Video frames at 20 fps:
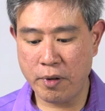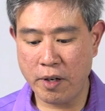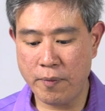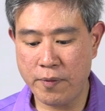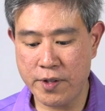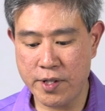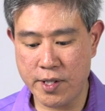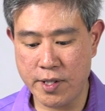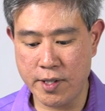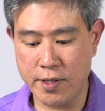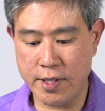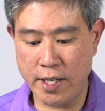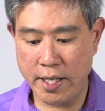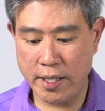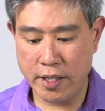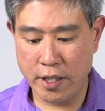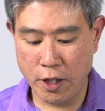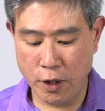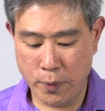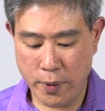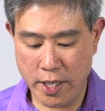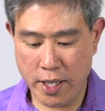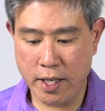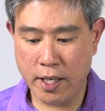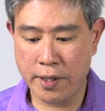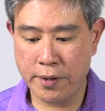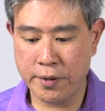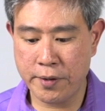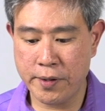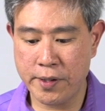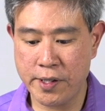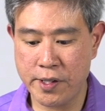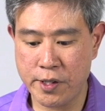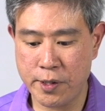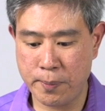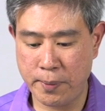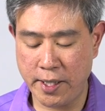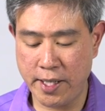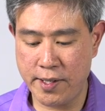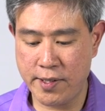Preferences and going under
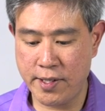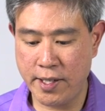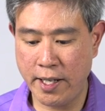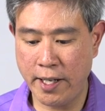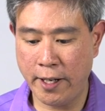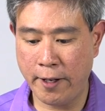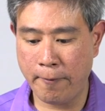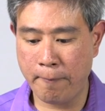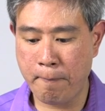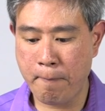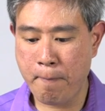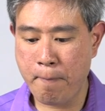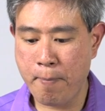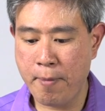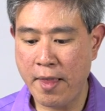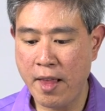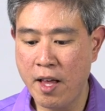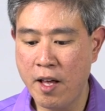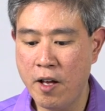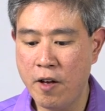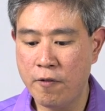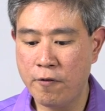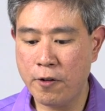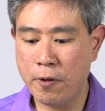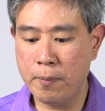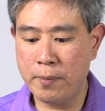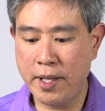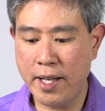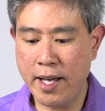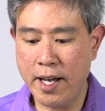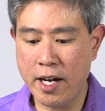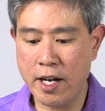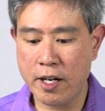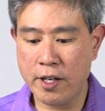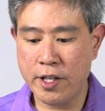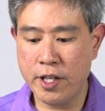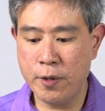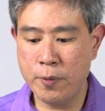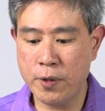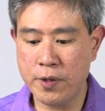Display Setting. From there,
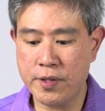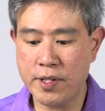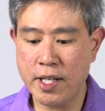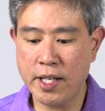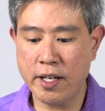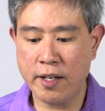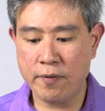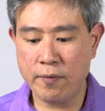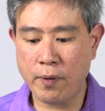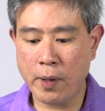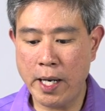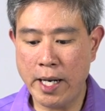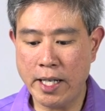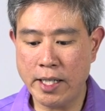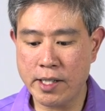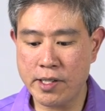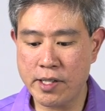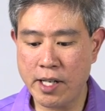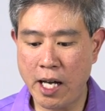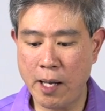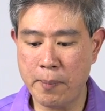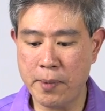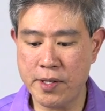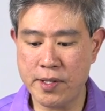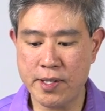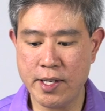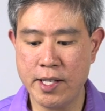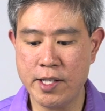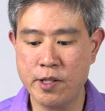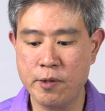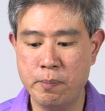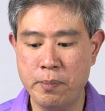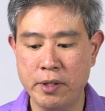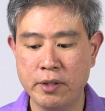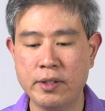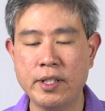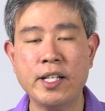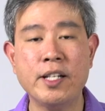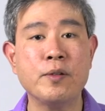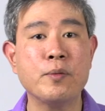you will see that right at the top it says
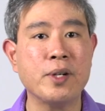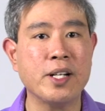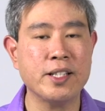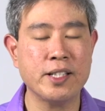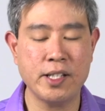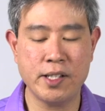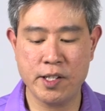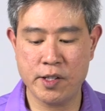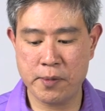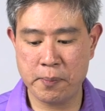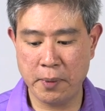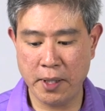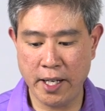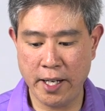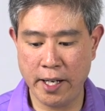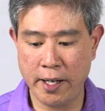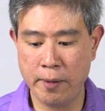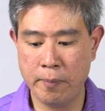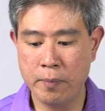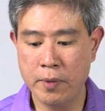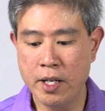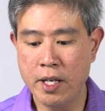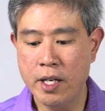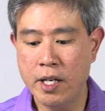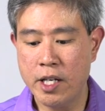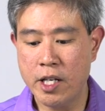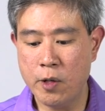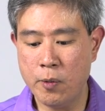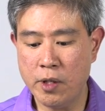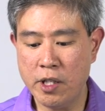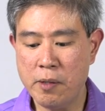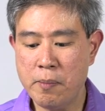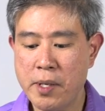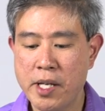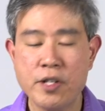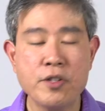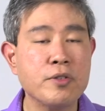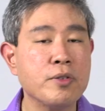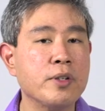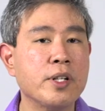Built-in Retina Display. You want to
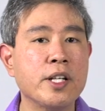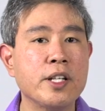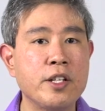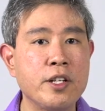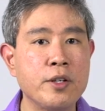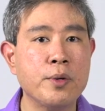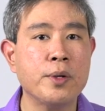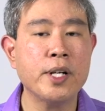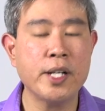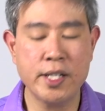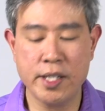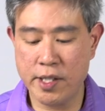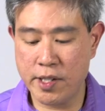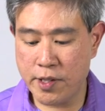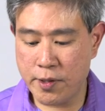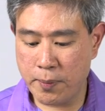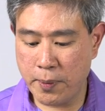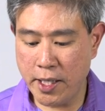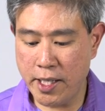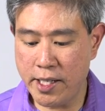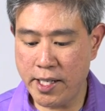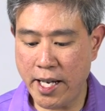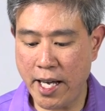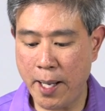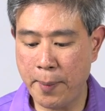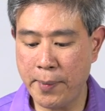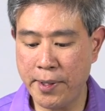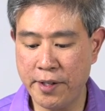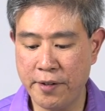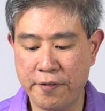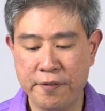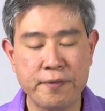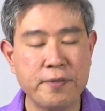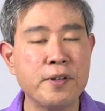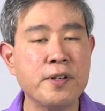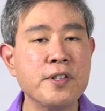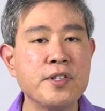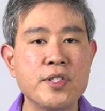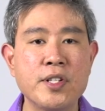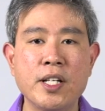make sure that you are in the Display tab, and the
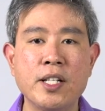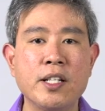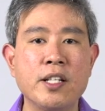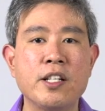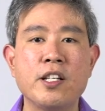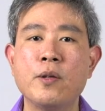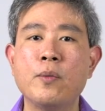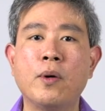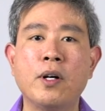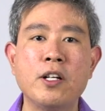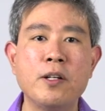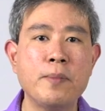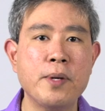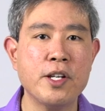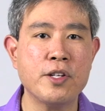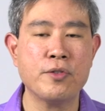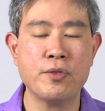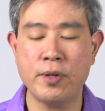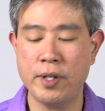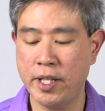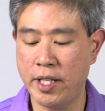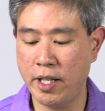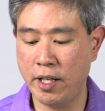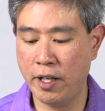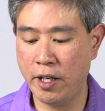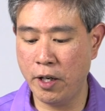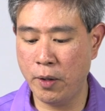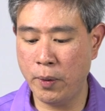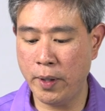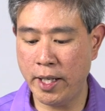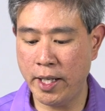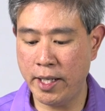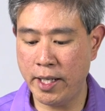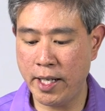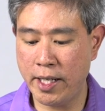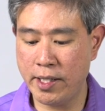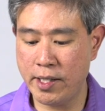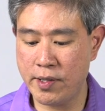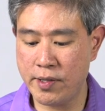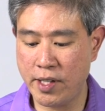first thing that you want to make sure that you go in
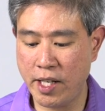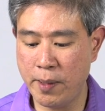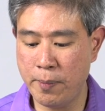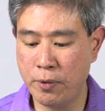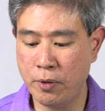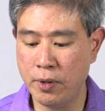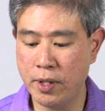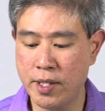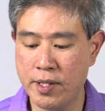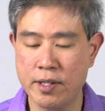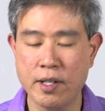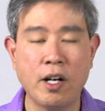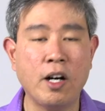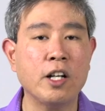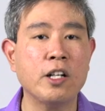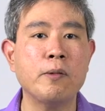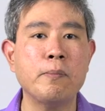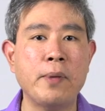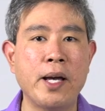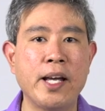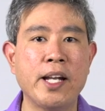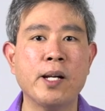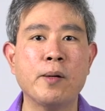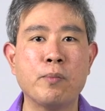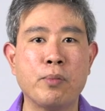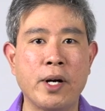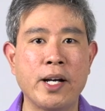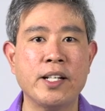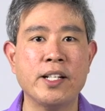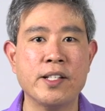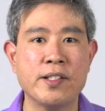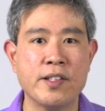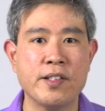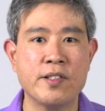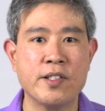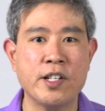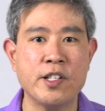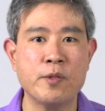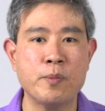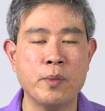and disable is Automatic Brightness
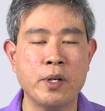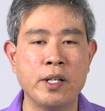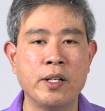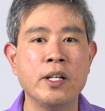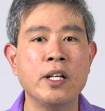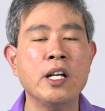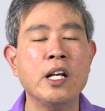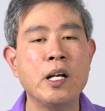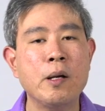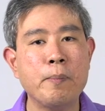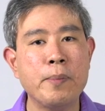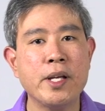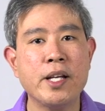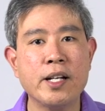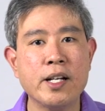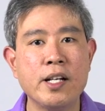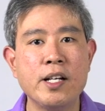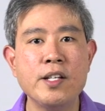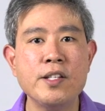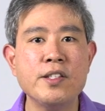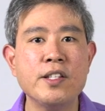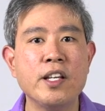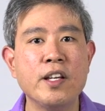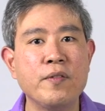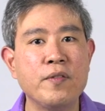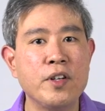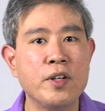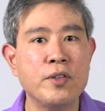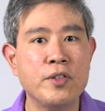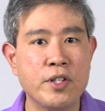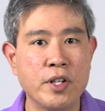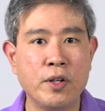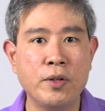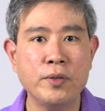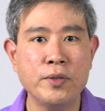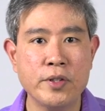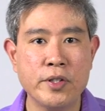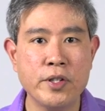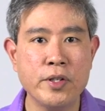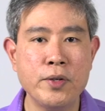Adjustment. Because if you
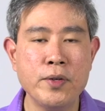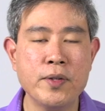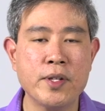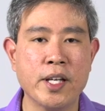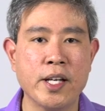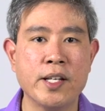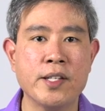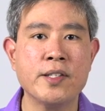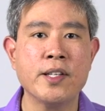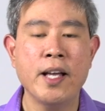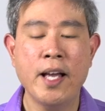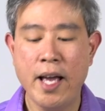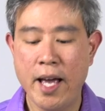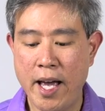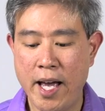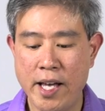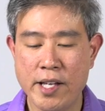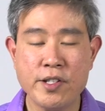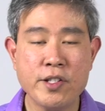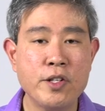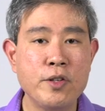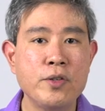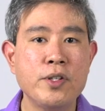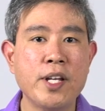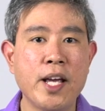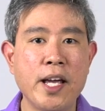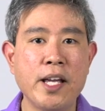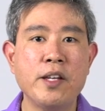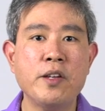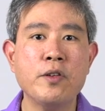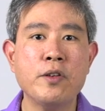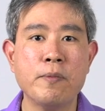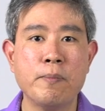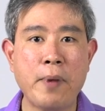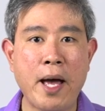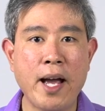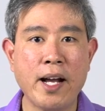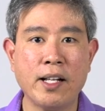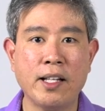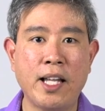don't do this, as you take your
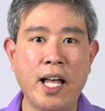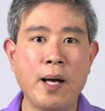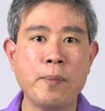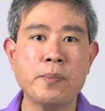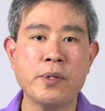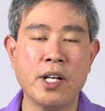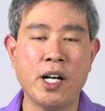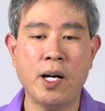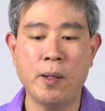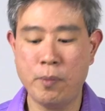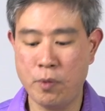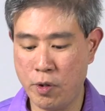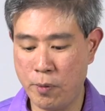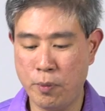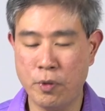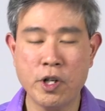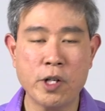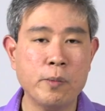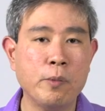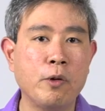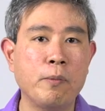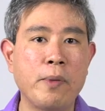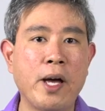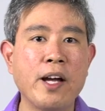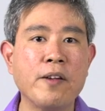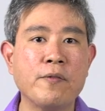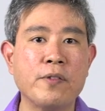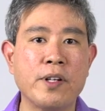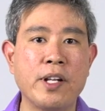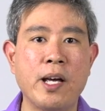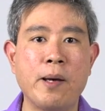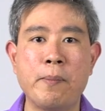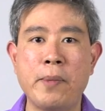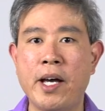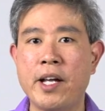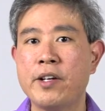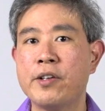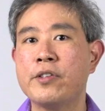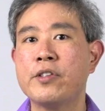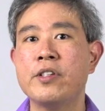Mac laptop or portable Mac for that
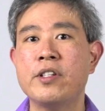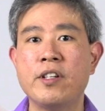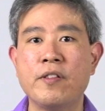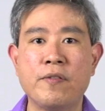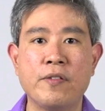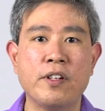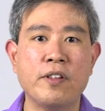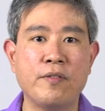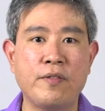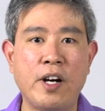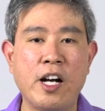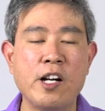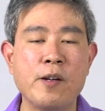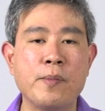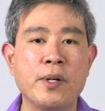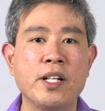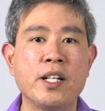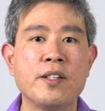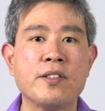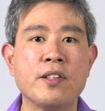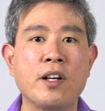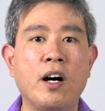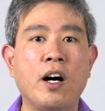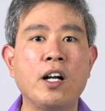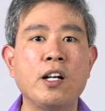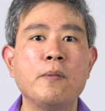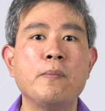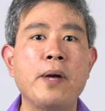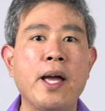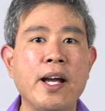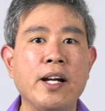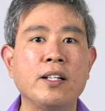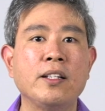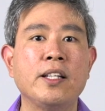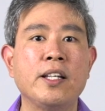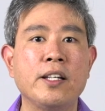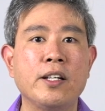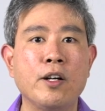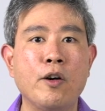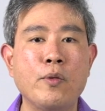matter to different environment, it's
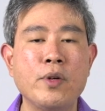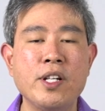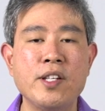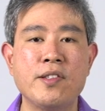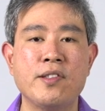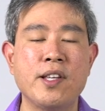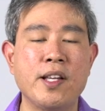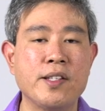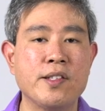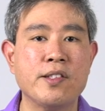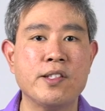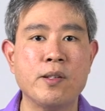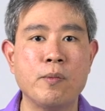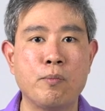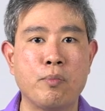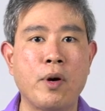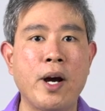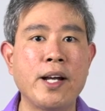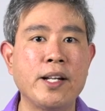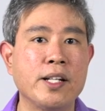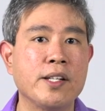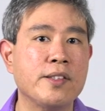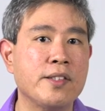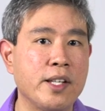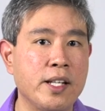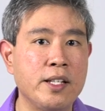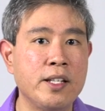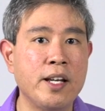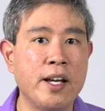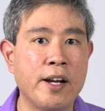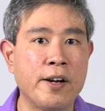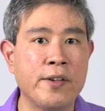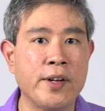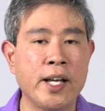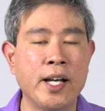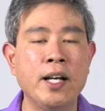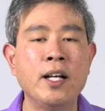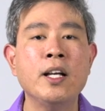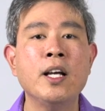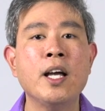automatically going to sense the brightness in the
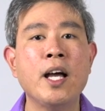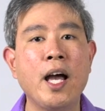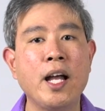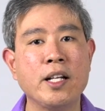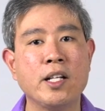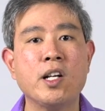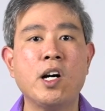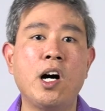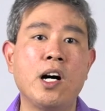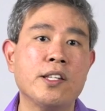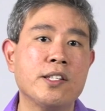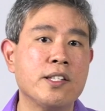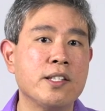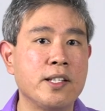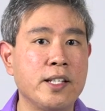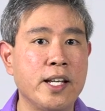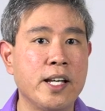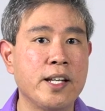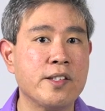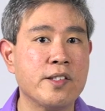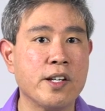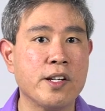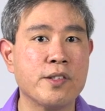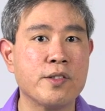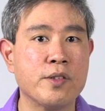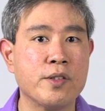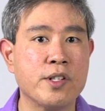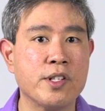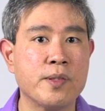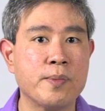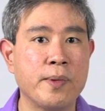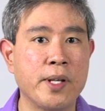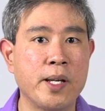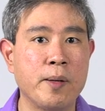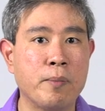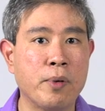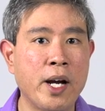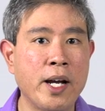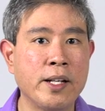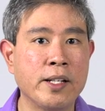area and constantly adjust your display
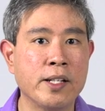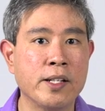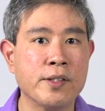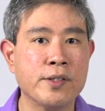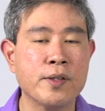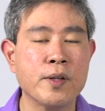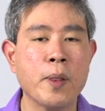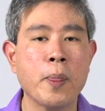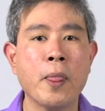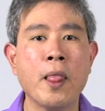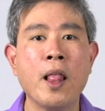brightness.